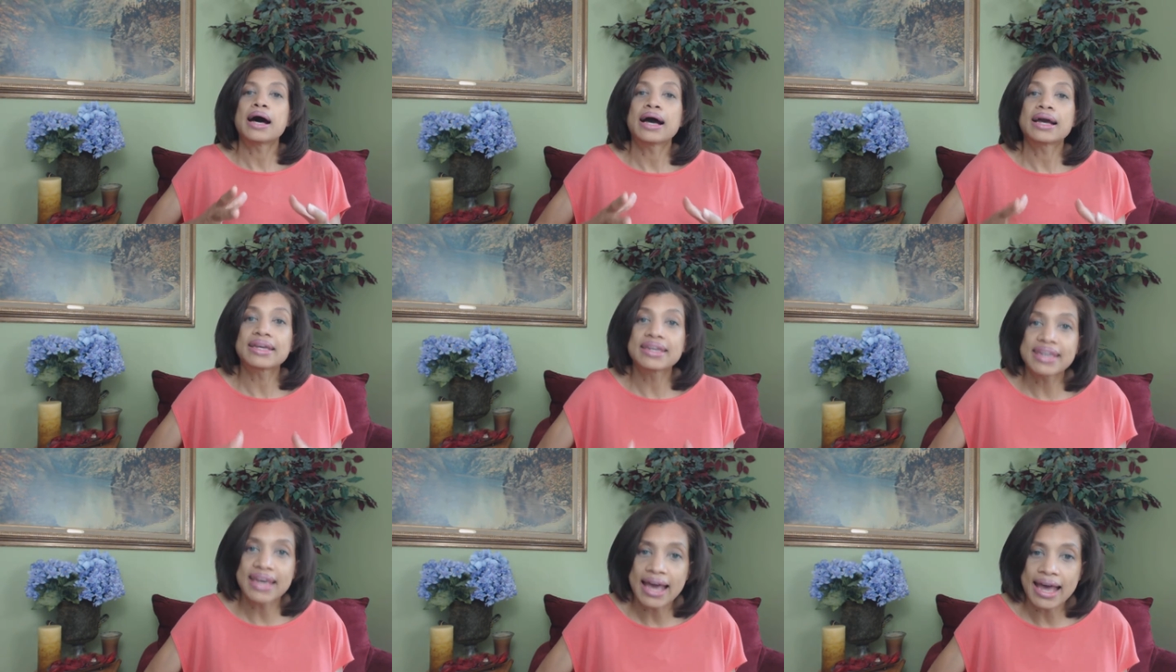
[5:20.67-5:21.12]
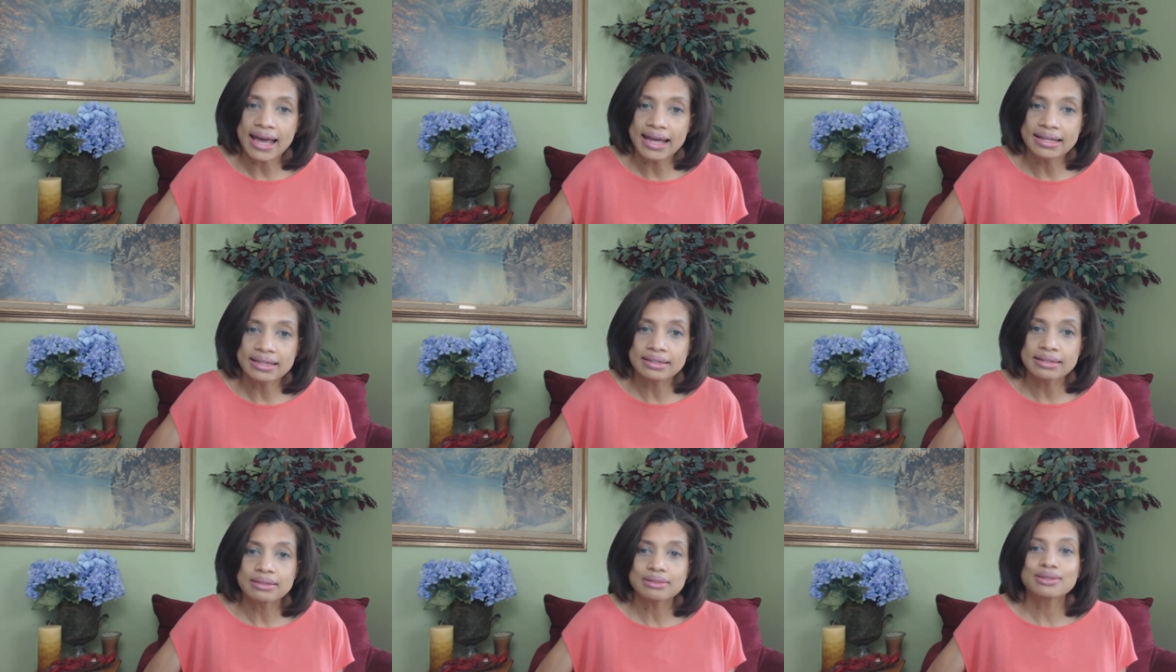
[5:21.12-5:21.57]

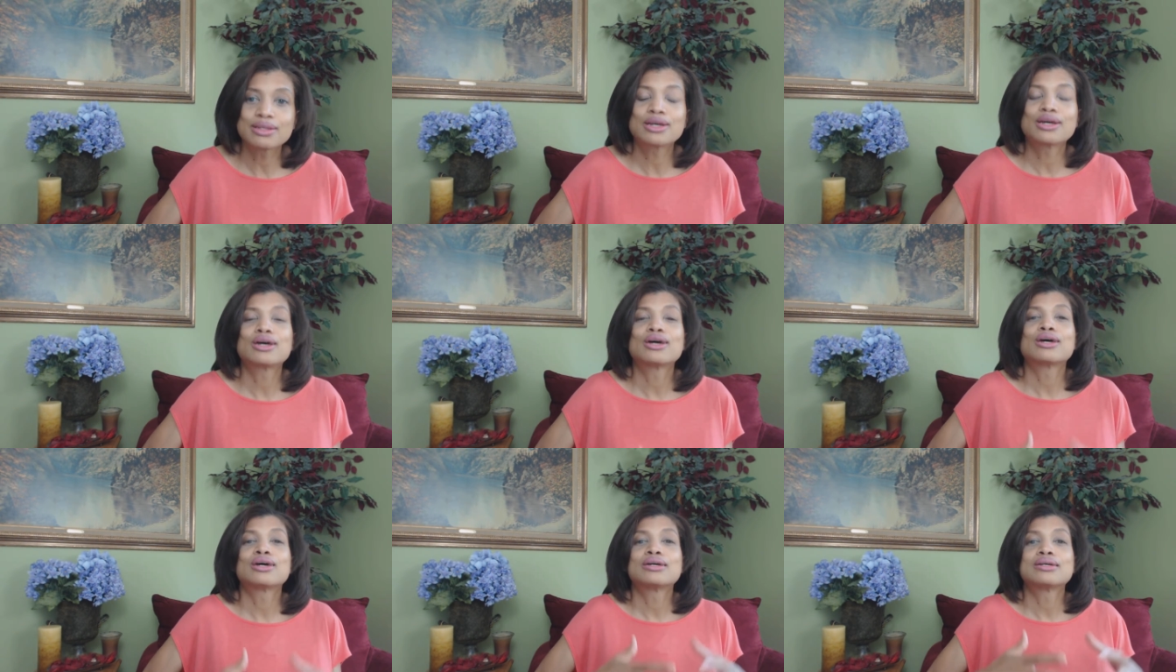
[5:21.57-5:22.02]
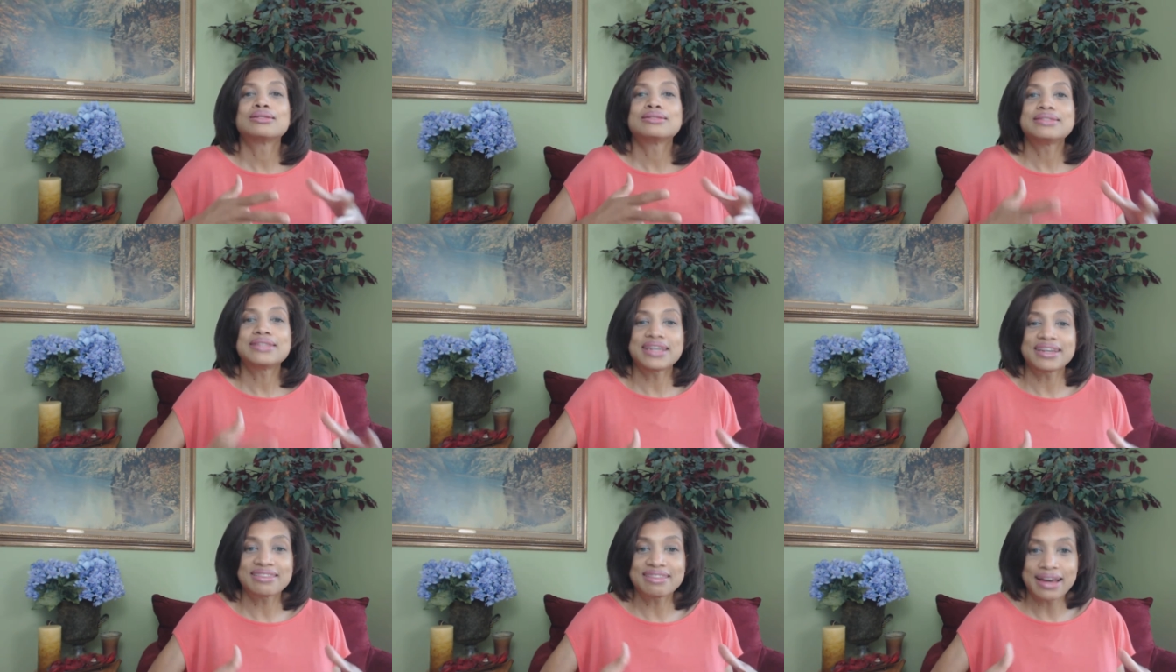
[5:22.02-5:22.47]
again,
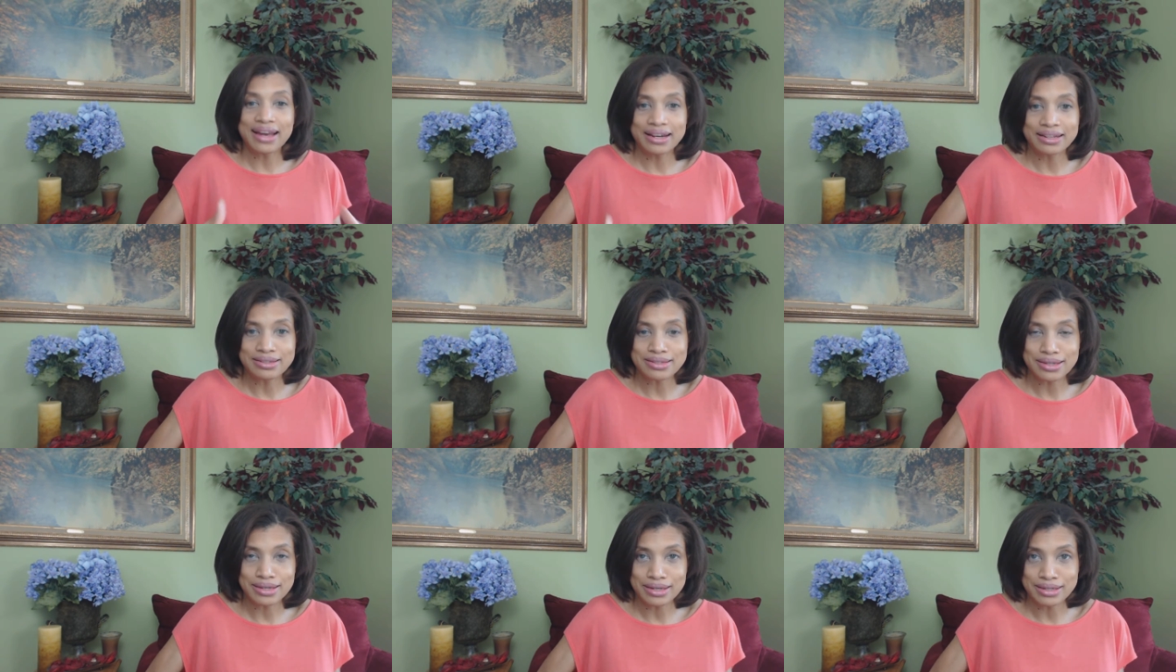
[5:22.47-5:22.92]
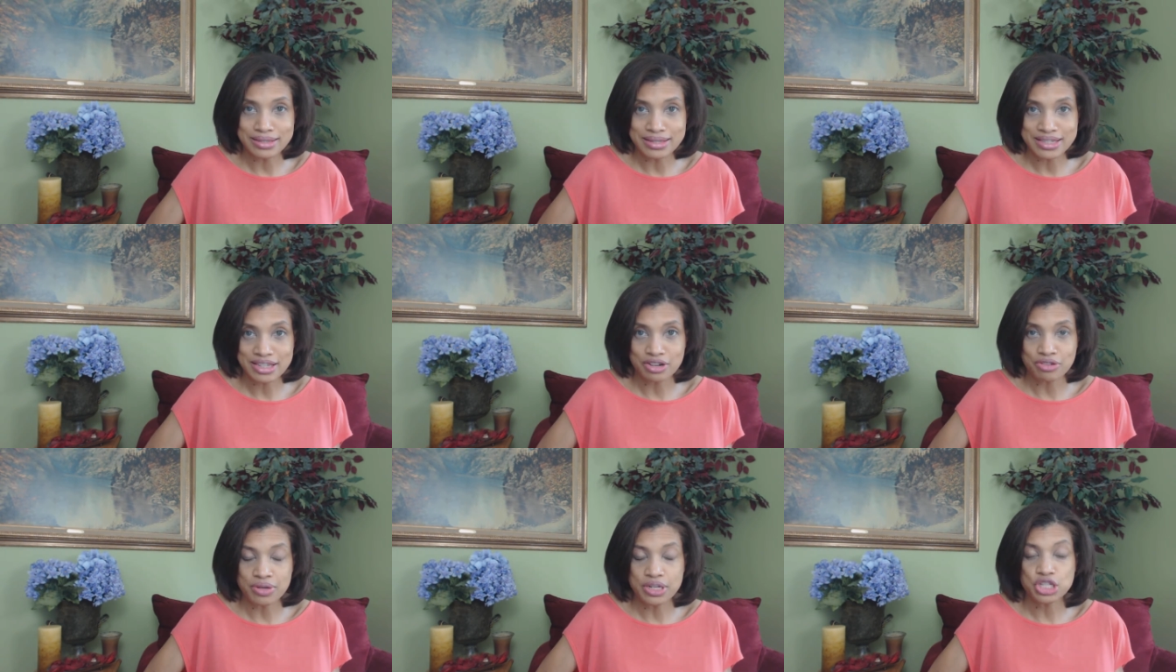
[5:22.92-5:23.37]
take that into
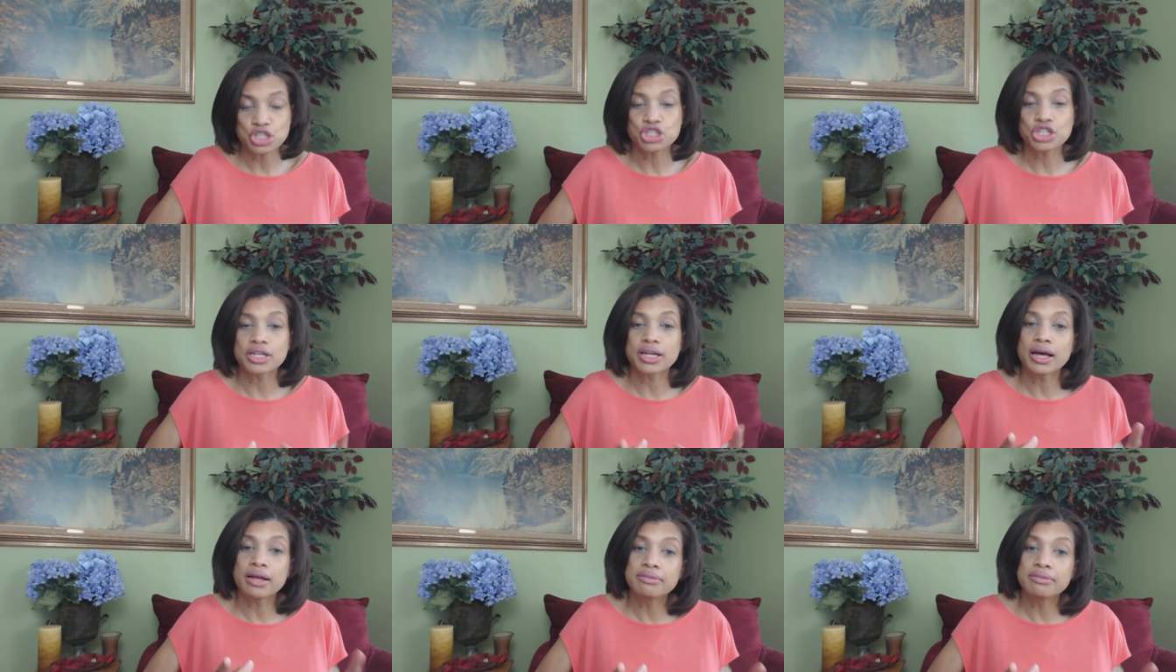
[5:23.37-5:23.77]
consideration.